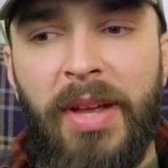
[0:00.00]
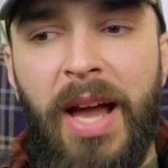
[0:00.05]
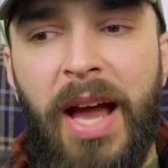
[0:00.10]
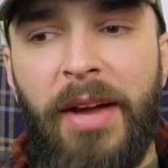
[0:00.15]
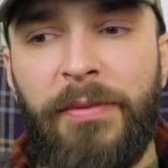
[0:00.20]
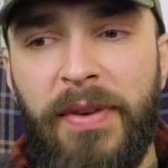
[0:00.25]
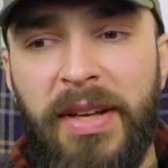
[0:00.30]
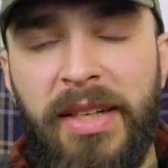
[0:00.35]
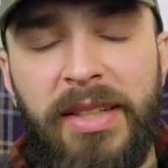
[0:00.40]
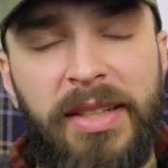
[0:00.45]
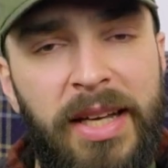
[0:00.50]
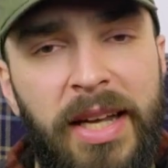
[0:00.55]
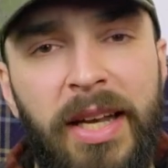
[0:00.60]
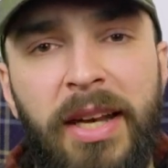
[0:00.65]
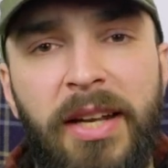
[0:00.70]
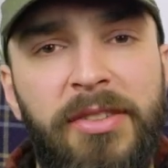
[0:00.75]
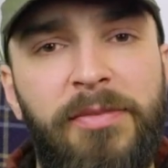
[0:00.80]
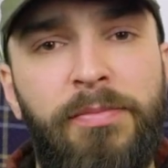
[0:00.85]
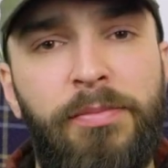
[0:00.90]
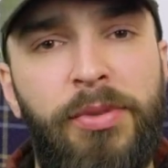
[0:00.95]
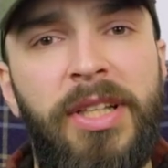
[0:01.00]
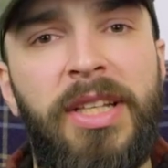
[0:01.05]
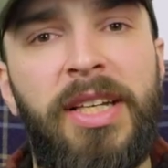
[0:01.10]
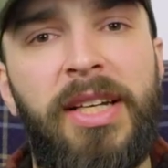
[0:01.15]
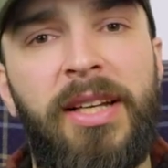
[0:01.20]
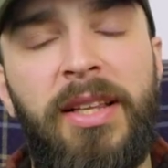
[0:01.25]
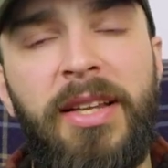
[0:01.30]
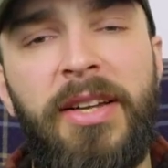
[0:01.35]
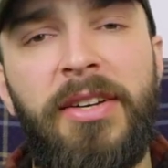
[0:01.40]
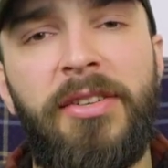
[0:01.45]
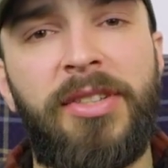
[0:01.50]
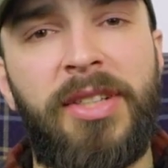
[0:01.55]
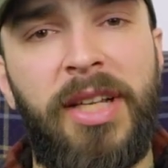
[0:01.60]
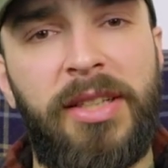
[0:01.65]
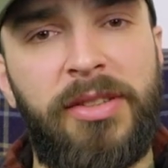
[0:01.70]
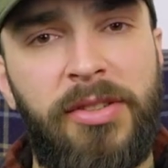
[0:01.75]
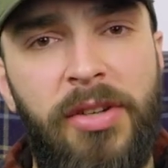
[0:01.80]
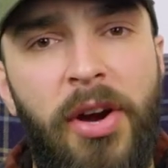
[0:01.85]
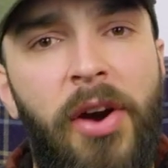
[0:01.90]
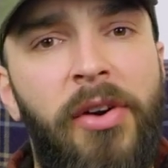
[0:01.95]
I think it is pretty clear
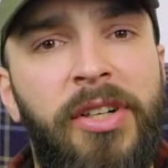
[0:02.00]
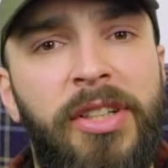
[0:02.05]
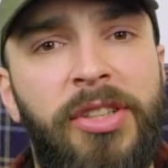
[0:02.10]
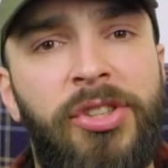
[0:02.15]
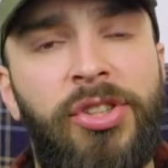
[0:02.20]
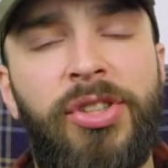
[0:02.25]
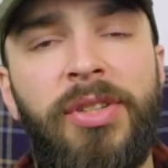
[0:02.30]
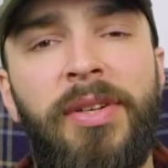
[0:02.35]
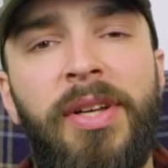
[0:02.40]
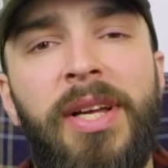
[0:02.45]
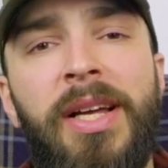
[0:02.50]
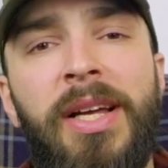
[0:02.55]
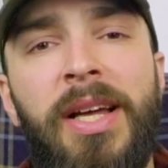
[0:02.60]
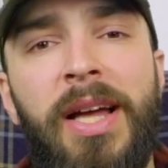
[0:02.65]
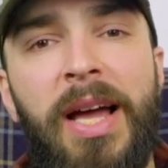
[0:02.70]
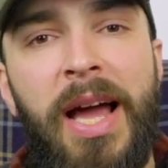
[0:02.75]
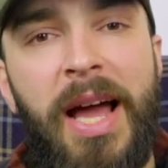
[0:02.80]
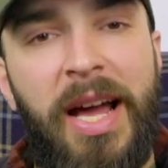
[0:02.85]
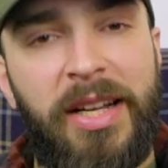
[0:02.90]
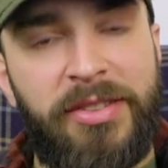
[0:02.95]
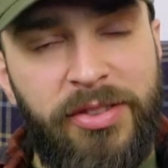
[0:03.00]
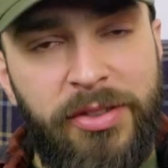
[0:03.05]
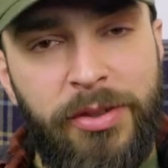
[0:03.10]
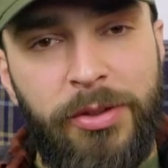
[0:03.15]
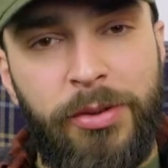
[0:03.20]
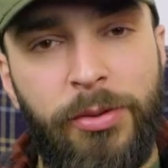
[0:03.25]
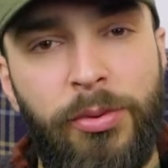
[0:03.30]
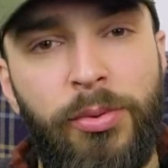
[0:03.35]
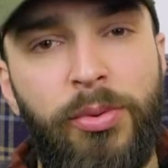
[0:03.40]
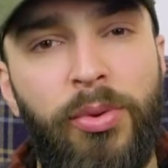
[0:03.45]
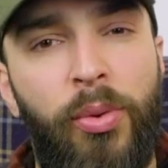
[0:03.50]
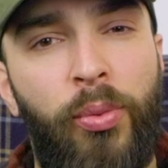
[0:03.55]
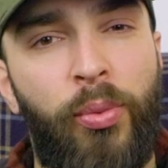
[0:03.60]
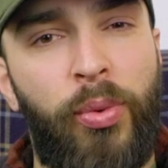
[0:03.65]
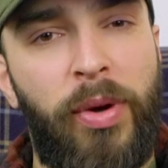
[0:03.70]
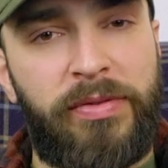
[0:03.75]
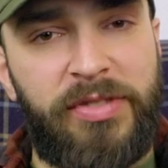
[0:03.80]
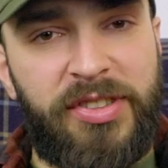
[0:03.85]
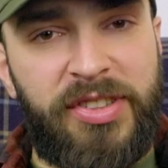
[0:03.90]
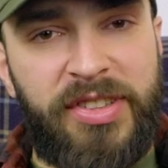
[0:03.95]
that courage has to do
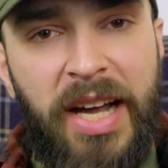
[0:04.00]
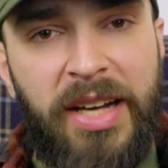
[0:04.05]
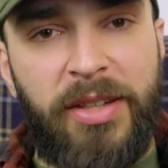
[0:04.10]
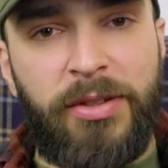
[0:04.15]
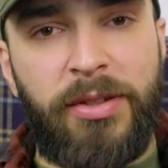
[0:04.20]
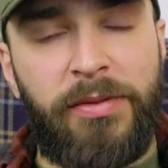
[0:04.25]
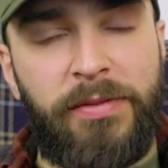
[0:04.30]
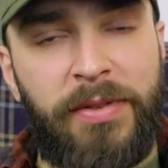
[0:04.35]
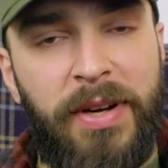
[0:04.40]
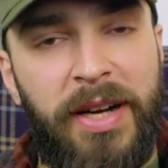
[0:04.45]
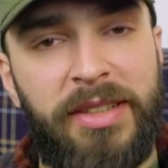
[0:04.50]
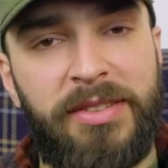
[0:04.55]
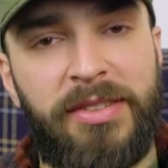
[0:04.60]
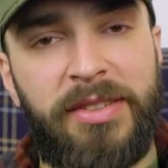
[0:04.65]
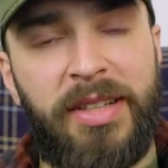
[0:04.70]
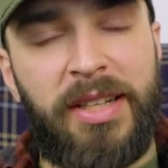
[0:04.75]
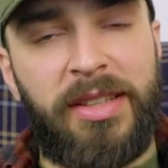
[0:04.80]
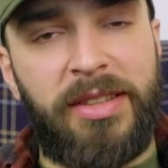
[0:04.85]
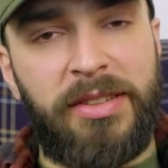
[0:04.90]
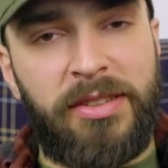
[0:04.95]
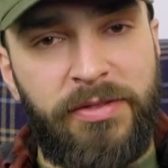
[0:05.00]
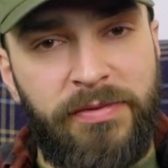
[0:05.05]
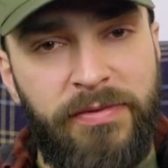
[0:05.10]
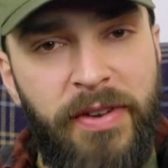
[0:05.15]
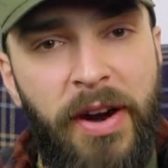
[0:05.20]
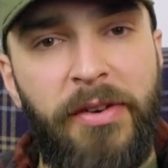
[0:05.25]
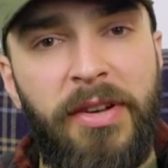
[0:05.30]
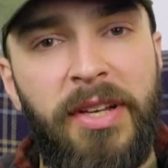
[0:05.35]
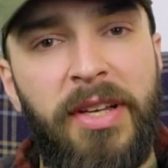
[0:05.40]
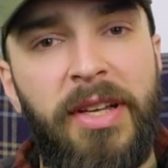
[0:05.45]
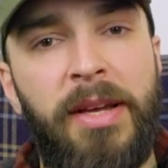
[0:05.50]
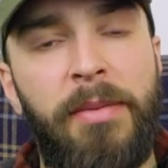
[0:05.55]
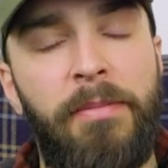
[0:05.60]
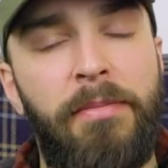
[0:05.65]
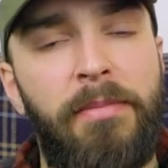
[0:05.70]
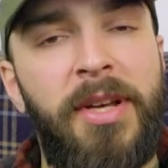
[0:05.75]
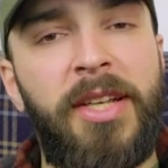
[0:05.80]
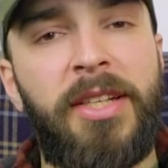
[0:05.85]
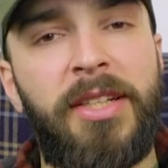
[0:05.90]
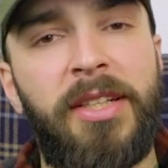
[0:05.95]
with sacrifice and is very
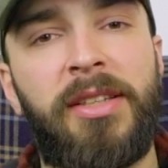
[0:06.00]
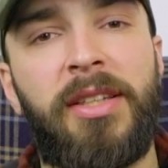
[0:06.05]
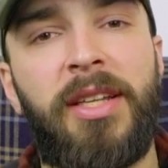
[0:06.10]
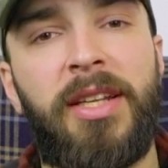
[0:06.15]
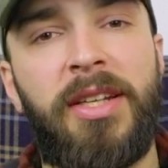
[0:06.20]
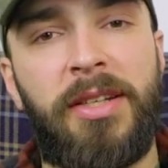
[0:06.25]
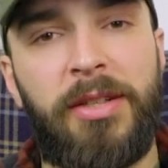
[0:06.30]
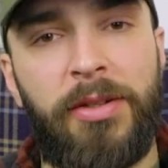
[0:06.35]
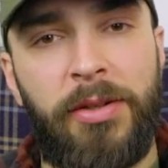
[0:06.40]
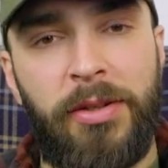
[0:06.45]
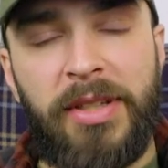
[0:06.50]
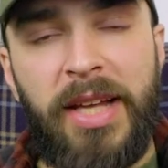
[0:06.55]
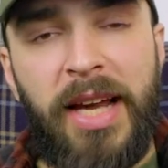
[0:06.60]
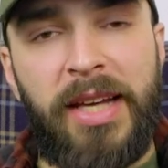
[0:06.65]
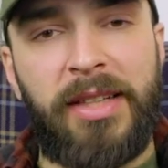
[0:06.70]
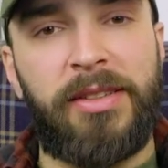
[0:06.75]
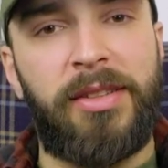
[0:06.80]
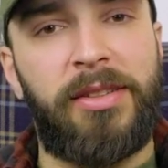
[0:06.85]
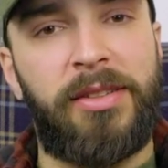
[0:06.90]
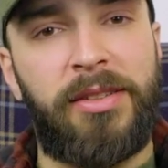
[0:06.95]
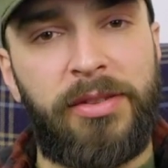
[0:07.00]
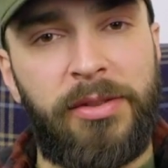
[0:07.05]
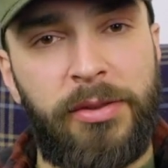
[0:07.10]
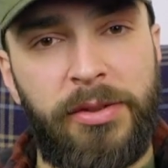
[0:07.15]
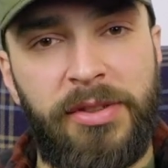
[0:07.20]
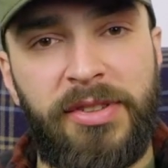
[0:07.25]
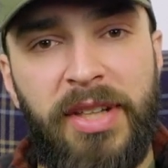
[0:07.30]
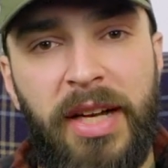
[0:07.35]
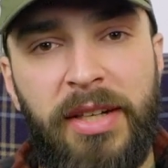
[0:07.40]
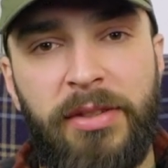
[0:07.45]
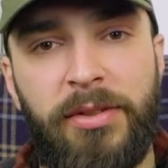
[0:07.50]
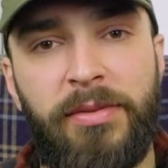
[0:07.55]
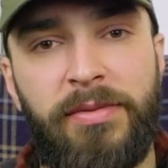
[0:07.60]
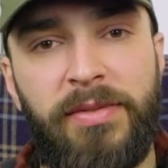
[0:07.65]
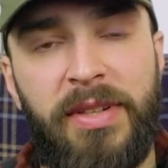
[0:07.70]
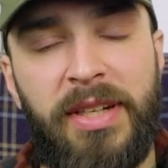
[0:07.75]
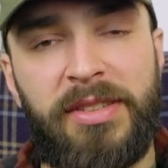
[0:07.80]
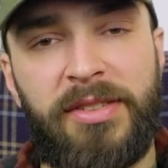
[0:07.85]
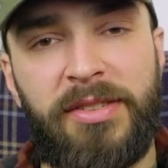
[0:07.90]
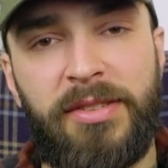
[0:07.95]
immediately connected to
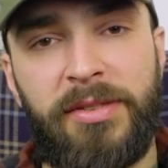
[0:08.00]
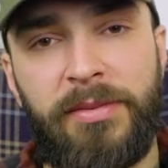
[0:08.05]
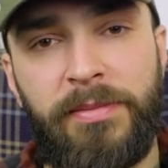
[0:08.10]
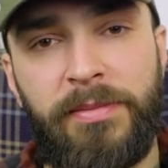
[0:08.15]
sacrifice.